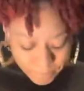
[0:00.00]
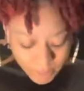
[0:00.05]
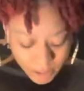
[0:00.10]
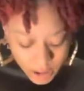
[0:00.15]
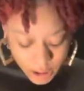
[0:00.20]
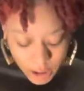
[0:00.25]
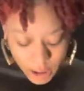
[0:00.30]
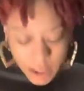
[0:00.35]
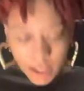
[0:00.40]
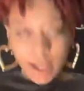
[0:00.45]

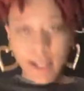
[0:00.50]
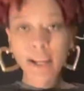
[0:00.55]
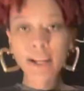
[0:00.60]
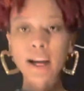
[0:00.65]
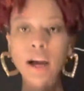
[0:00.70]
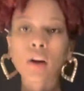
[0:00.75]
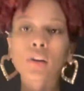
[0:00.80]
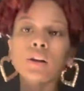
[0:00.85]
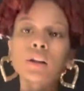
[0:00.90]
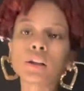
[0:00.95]
And I like
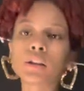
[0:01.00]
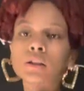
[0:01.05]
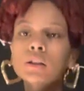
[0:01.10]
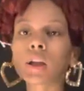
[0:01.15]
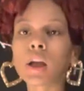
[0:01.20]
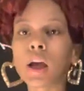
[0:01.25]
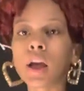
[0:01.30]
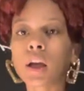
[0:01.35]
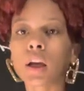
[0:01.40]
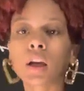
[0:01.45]
how it's
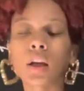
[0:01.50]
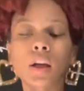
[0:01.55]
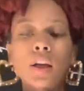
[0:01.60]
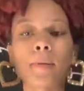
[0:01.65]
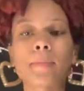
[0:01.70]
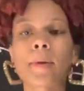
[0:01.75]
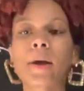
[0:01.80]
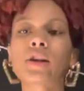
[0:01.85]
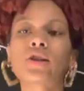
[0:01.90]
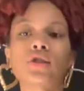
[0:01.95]
like,
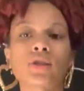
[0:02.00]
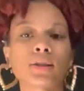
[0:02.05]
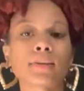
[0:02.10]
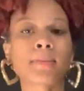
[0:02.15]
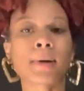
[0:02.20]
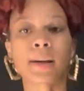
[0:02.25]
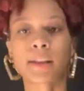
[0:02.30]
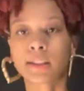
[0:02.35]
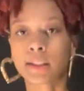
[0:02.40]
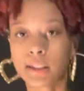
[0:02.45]
it matches
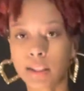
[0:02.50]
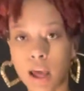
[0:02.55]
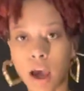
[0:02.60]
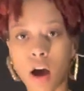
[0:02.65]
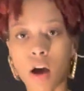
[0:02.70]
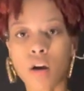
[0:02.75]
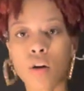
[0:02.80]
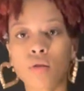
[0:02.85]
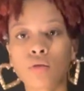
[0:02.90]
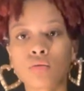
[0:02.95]
my
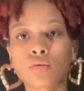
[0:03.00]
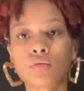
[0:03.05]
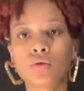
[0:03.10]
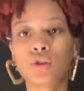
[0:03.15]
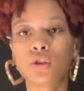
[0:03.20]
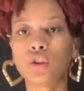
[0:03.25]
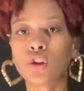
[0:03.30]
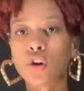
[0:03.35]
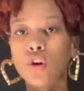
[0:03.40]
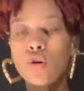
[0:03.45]
style.
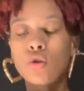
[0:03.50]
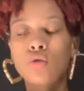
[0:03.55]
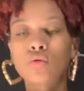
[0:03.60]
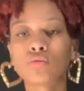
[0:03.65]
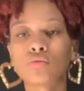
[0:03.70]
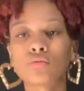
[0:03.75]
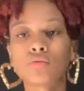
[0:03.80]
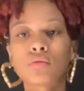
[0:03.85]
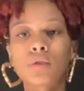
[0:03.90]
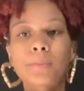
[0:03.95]
You know,
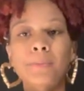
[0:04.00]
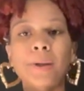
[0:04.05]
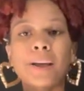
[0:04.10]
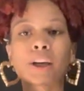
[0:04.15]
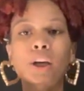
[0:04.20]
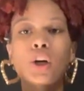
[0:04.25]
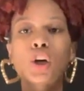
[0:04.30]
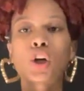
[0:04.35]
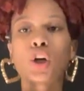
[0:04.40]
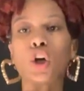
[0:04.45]
I'm like
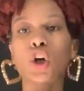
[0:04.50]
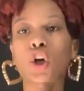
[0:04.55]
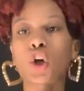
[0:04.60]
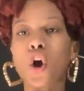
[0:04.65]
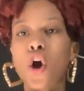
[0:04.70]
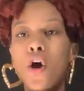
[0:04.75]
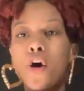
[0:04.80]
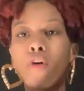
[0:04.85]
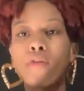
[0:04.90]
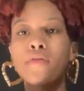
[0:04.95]
a
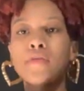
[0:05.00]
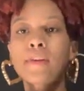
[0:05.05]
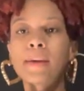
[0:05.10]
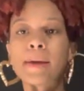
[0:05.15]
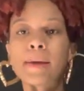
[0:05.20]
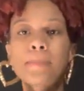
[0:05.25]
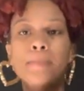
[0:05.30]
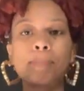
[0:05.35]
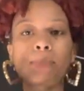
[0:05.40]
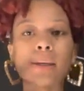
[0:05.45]
golf
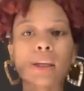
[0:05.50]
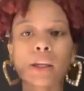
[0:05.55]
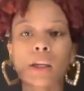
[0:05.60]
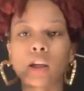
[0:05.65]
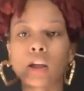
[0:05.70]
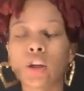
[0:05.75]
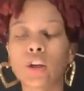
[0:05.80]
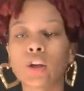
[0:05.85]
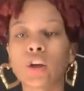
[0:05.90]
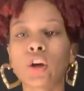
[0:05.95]

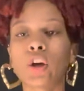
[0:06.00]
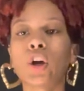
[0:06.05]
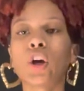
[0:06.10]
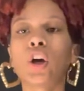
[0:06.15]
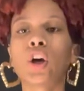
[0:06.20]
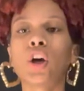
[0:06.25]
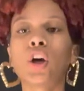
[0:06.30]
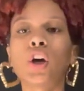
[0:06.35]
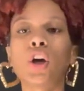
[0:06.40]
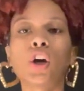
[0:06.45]
hippie
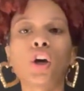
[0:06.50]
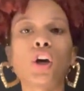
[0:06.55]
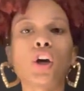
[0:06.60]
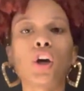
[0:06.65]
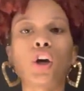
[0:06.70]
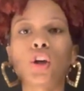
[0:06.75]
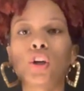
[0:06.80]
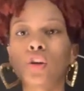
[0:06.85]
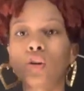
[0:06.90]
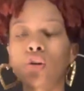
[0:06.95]

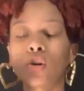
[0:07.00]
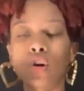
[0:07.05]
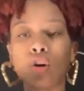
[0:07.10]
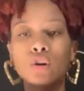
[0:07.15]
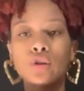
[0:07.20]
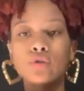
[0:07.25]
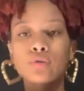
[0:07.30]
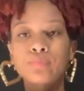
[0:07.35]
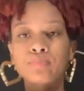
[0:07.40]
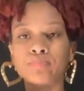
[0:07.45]
you
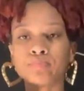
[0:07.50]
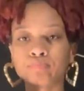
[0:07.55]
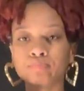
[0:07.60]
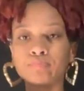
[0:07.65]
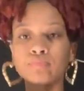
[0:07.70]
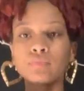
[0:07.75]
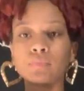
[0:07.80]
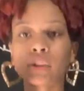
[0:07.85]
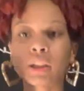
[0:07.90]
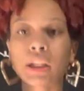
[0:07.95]
know,
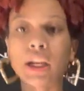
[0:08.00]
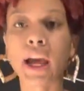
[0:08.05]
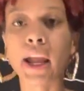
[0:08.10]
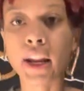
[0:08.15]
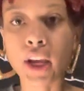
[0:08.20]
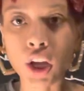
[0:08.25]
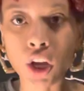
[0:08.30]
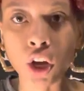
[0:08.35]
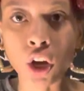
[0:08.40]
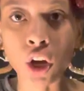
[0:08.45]
kind
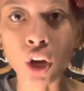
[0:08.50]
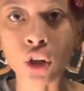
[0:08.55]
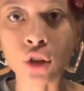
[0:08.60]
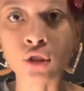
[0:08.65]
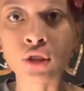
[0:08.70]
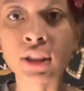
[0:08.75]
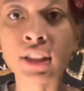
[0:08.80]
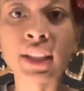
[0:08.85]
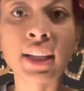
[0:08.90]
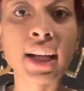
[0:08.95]
of girl.
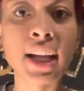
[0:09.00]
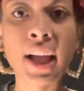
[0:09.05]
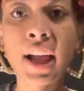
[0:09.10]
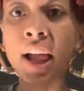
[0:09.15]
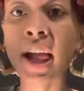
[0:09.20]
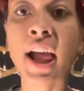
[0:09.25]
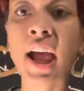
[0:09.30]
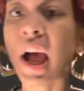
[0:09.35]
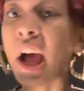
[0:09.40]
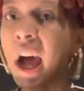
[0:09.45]

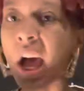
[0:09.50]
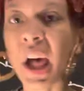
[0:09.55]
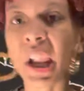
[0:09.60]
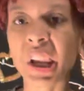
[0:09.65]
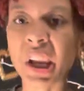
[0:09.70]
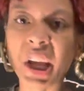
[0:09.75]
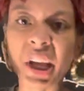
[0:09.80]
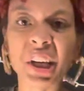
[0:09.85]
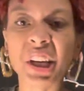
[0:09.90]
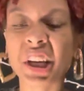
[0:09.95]
I
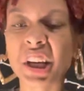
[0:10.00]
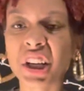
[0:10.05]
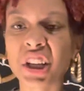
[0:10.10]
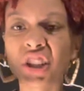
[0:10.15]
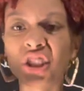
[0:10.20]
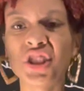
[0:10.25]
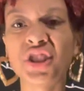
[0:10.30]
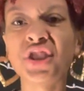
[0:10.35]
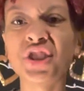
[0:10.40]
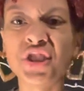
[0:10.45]
like
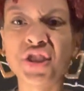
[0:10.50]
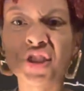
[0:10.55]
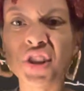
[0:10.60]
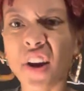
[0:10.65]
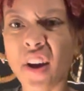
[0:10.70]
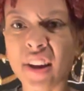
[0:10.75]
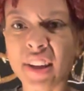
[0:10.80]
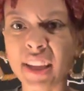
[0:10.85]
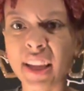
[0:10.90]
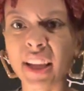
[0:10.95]

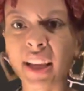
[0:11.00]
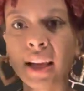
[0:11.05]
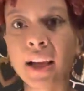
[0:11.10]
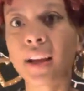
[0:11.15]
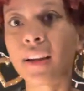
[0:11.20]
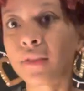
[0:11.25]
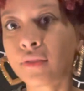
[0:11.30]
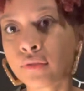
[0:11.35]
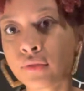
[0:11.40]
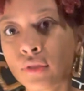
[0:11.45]
dark and
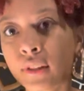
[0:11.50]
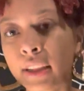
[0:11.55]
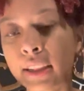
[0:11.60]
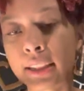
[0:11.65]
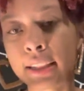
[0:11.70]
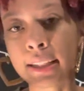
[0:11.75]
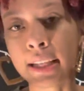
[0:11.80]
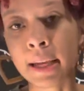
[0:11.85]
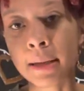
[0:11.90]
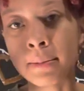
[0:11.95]
colorful at the
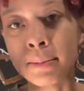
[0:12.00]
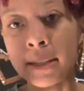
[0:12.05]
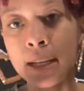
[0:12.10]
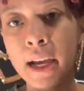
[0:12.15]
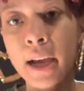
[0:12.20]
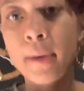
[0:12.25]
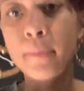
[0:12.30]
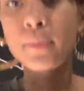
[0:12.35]
same time.